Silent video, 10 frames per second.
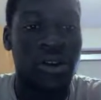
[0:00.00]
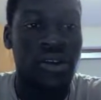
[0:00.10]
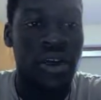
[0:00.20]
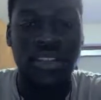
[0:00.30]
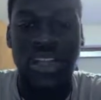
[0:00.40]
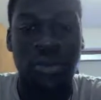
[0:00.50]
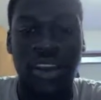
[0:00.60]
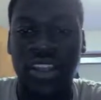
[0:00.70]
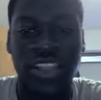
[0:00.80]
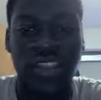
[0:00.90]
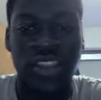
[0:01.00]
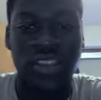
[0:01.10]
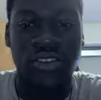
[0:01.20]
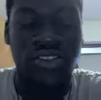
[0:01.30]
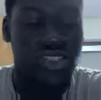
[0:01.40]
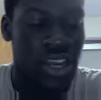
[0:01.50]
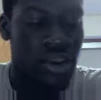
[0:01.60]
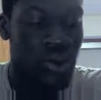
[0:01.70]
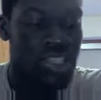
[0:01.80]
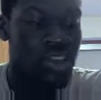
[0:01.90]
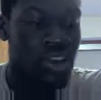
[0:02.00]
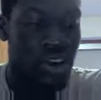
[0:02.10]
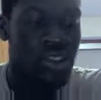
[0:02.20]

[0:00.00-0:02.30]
I'll stop making these videos. There's not a reason on earth